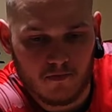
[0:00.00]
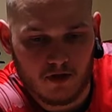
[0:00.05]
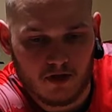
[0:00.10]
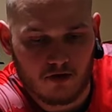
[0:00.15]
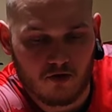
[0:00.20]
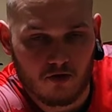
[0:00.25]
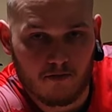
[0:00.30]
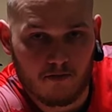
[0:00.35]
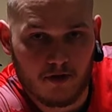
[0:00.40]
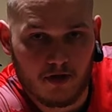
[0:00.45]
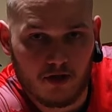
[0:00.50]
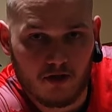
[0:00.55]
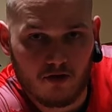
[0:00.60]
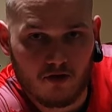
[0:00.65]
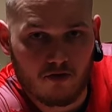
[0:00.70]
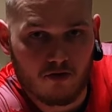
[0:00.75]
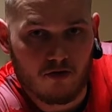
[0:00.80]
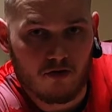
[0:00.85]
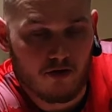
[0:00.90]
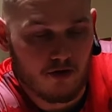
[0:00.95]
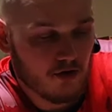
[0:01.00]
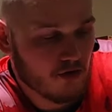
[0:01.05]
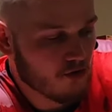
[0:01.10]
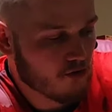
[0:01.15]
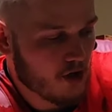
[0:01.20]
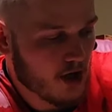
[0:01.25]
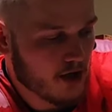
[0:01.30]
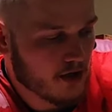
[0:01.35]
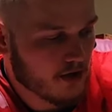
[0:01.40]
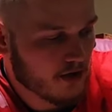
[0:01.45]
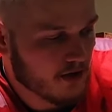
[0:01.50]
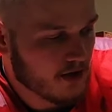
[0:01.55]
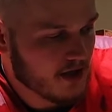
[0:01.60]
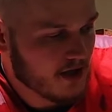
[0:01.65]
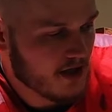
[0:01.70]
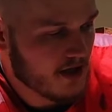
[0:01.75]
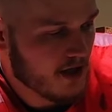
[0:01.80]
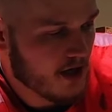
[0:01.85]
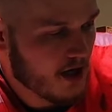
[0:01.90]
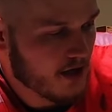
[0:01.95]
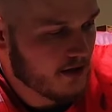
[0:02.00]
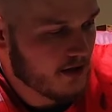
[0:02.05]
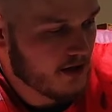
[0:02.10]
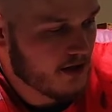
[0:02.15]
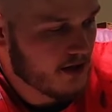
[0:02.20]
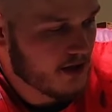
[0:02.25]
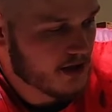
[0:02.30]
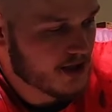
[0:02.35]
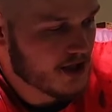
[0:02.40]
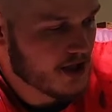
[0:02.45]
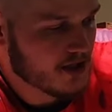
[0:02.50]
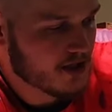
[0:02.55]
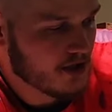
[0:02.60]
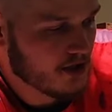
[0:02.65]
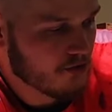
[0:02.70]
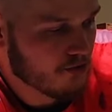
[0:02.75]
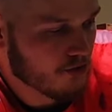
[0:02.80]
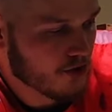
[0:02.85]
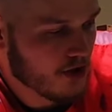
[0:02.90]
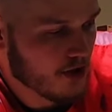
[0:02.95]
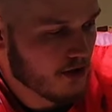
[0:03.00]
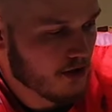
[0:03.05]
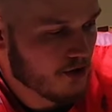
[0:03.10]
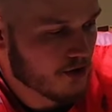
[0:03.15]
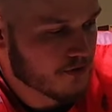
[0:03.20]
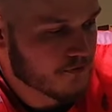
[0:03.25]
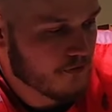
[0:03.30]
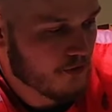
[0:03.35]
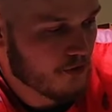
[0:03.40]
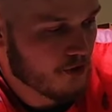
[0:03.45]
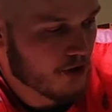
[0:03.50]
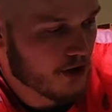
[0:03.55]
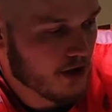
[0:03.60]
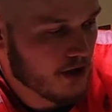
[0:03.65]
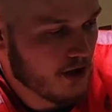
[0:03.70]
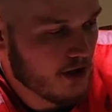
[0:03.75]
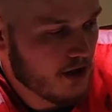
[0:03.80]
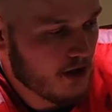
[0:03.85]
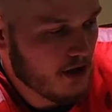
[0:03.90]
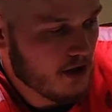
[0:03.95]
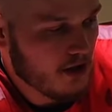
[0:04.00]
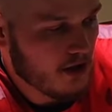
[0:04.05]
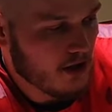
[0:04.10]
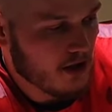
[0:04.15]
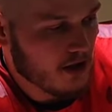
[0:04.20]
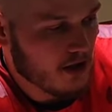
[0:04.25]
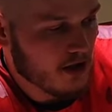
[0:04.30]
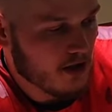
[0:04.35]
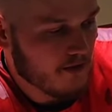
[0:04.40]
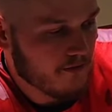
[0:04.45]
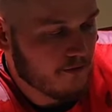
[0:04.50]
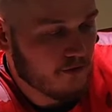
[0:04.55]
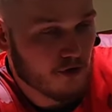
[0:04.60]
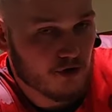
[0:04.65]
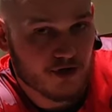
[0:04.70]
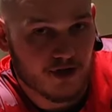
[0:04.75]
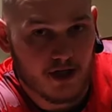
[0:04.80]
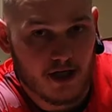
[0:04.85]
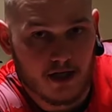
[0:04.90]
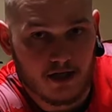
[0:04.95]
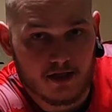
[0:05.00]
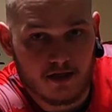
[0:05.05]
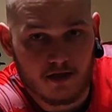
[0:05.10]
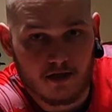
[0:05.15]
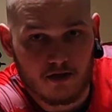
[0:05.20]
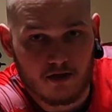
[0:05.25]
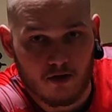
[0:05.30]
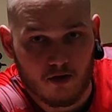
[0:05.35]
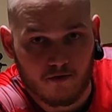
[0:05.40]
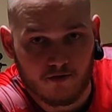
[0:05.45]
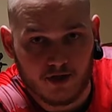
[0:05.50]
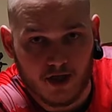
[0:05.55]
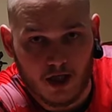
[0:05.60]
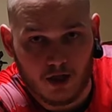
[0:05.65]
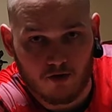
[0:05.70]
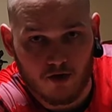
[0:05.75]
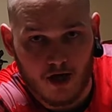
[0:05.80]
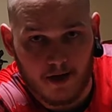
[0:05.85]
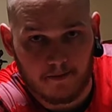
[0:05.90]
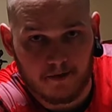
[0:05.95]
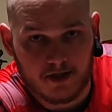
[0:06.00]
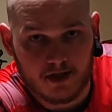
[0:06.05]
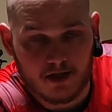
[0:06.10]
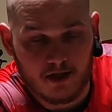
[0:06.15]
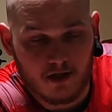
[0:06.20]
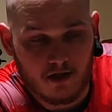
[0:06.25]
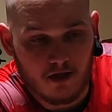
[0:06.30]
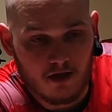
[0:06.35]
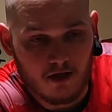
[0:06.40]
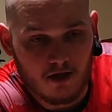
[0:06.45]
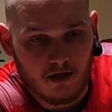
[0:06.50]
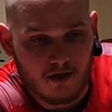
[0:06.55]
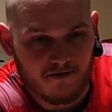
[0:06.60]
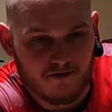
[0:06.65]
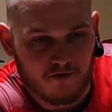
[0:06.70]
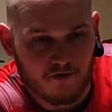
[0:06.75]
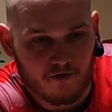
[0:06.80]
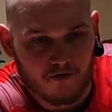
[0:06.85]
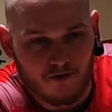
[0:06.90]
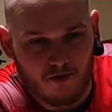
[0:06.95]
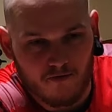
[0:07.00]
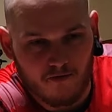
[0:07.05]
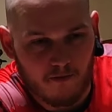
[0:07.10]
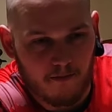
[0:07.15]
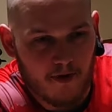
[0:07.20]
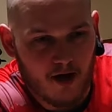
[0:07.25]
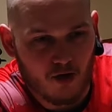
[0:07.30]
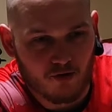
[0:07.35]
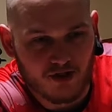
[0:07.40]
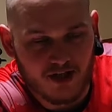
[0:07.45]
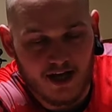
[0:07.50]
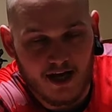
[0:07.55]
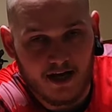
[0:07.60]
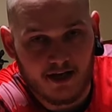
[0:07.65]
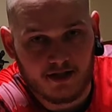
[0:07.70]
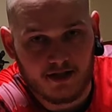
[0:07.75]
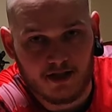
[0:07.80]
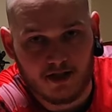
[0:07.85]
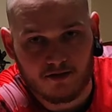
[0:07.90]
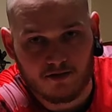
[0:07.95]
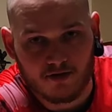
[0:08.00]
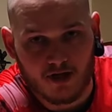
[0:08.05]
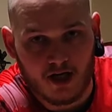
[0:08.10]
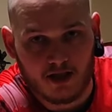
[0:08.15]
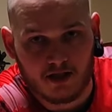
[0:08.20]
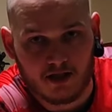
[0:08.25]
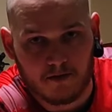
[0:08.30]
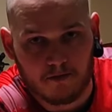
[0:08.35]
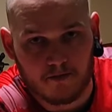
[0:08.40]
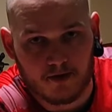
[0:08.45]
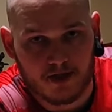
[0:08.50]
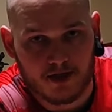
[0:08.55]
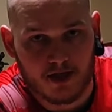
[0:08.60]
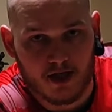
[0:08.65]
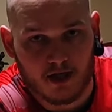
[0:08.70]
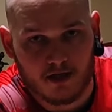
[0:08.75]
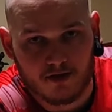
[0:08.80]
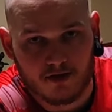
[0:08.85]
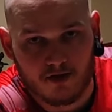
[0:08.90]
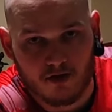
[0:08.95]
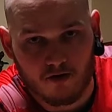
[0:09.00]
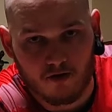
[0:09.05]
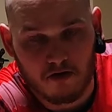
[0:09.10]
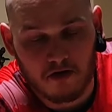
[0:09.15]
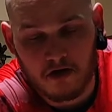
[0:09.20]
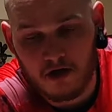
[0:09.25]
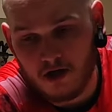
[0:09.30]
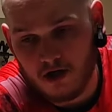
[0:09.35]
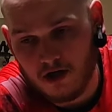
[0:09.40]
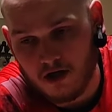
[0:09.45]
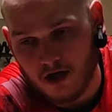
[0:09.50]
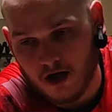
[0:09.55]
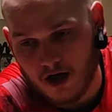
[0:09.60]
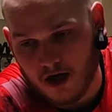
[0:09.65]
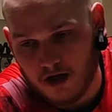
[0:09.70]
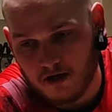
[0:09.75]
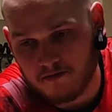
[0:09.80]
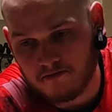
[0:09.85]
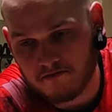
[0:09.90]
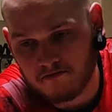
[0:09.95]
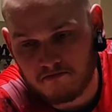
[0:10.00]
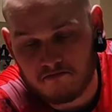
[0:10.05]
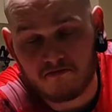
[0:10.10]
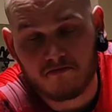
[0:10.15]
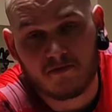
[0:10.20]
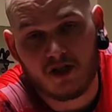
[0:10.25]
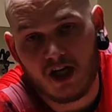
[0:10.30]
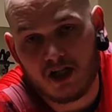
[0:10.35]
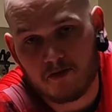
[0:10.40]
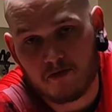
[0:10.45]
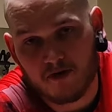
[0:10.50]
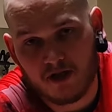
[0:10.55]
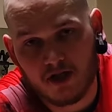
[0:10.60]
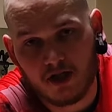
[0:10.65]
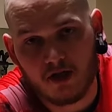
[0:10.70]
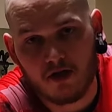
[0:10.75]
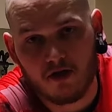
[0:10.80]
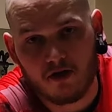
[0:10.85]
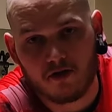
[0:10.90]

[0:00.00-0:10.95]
it could be new record. I did 62 kilos for 4 sets of 10 reps of about 80 to 90%. So that's pretty